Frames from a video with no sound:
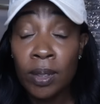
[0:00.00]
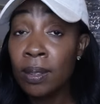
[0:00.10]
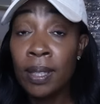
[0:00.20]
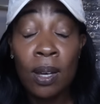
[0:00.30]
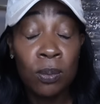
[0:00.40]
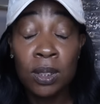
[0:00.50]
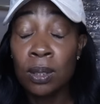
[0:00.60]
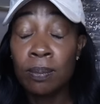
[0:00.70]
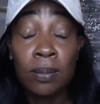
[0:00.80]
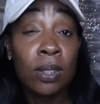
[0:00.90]

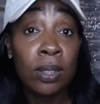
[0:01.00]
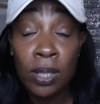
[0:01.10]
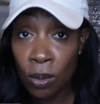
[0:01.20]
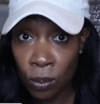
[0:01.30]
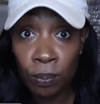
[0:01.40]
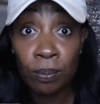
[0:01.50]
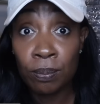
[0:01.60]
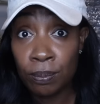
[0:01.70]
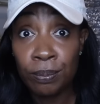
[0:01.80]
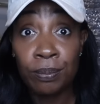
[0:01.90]
No.
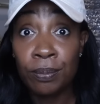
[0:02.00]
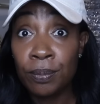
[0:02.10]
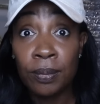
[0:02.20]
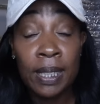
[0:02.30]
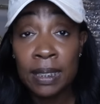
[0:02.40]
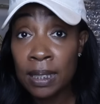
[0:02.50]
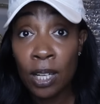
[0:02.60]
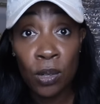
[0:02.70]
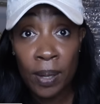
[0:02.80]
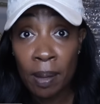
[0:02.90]
That's
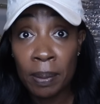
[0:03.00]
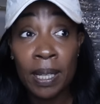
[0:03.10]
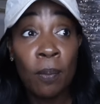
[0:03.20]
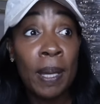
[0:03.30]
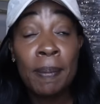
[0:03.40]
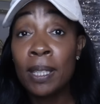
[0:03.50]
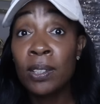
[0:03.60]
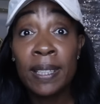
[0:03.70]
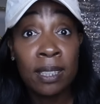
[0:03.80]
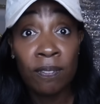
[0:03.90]
not going to happen. Now, maybe
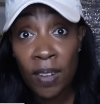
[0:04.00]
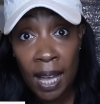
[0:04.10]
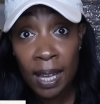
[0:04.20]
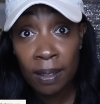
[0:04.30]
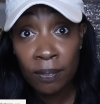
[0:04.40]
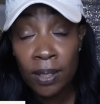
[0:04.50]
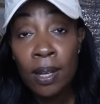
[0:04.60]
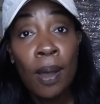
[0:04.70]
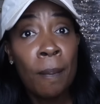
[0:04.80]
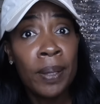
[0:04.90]
they'll get to 5,
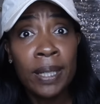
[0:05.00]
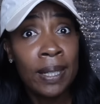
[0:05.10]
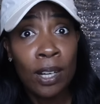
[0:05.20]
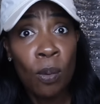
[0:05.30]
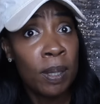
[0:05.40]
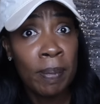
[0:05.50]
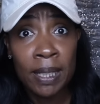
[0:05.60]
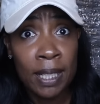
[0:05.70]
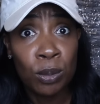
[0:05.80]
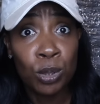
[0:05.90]
but they're not going to be
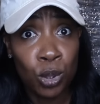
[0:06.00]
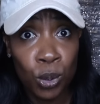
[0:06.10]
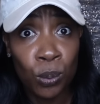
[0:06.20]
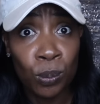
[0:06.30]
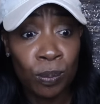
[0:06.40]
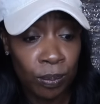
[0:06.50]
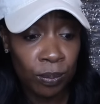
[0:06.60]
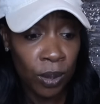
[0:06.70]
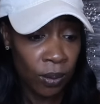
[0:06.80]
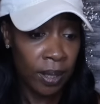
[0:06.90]
back down to 2.
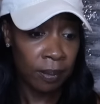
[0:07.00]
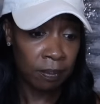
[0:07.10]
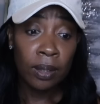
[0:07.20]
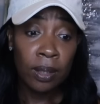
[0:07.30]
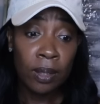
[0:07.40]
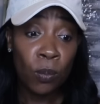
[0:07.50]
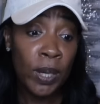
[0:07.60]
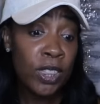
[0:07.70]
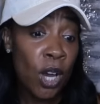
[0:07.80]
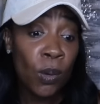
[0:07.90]
Okay?
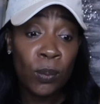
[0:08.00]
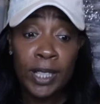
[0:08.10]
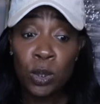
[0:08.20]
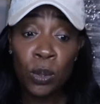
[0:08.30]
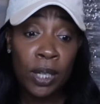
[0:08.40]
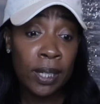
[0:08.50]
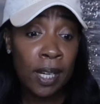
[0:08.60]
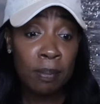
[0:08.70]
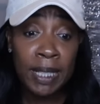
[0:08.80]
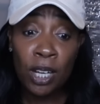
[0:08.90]
We thought rates were going to
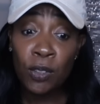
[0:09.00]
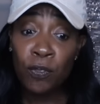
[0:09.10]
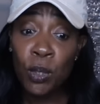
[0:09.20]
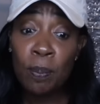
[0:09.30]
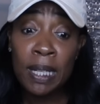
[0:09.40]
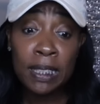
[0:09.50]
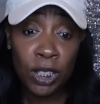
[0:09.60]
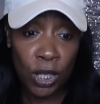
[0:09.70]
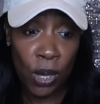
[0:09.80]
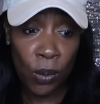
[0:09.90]
come down a few months
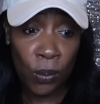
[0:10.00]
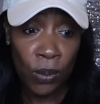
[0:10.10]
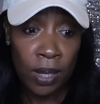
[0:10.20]
ago